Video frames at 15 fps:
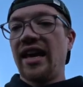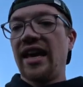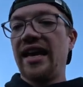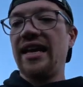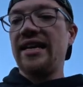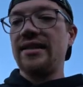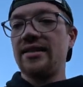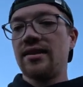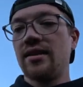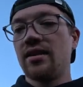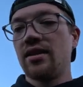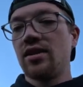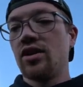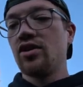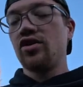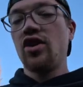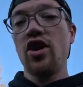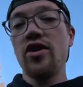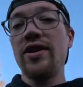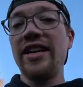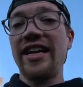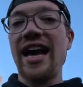is not
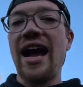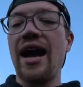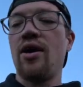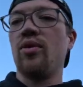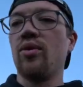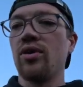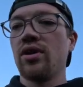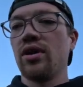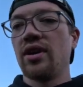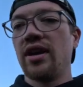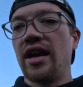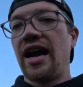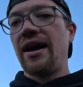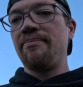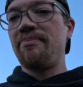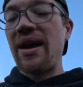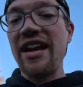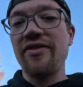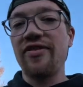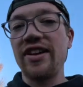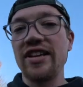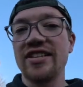only get out and
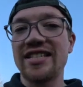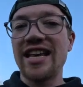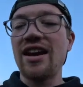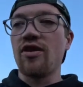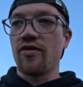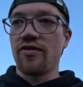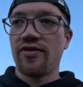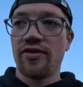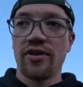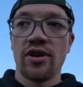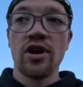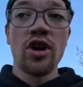benefit yourself,